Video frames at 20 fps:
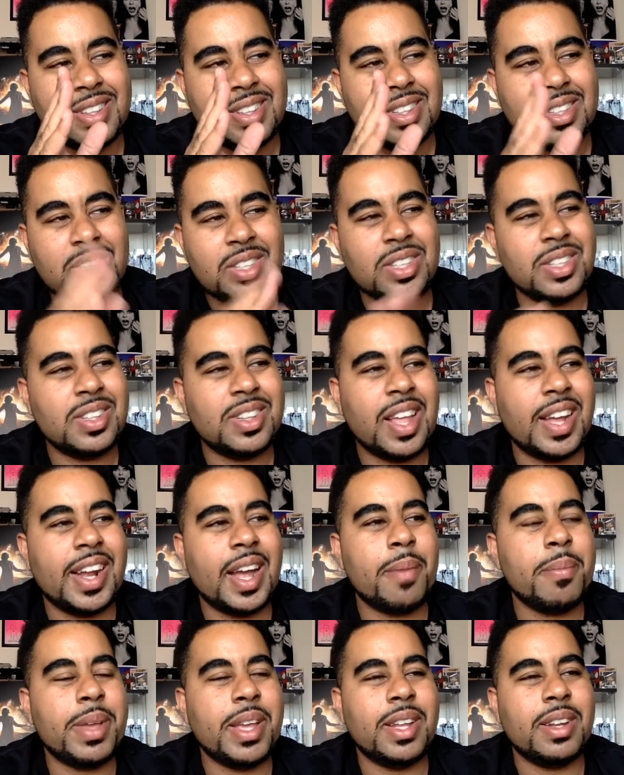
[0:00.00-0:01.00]
like, I
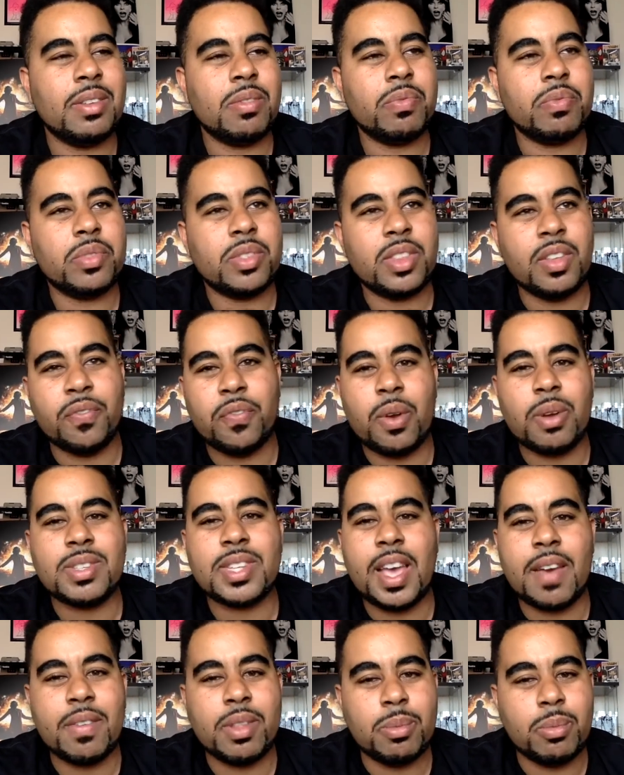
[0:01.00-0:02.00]
mean, the first
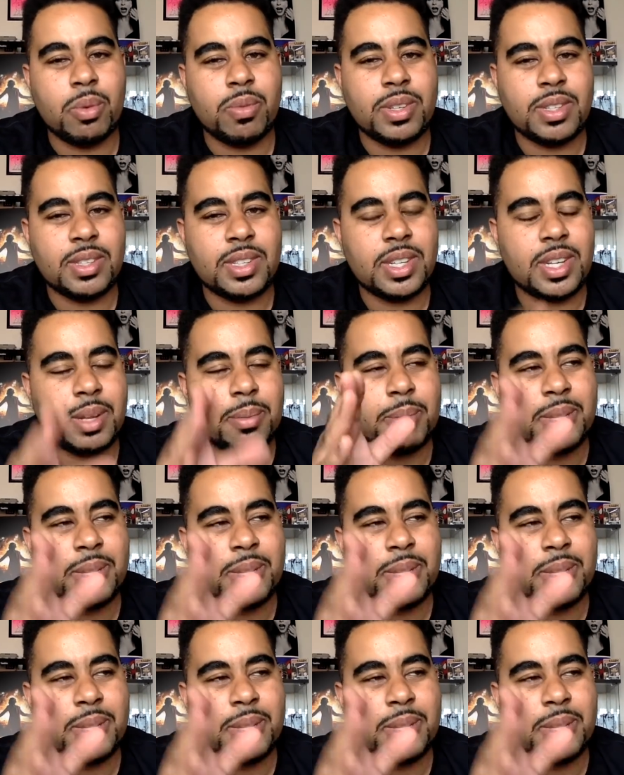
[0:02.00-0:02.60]
half of the movie is good,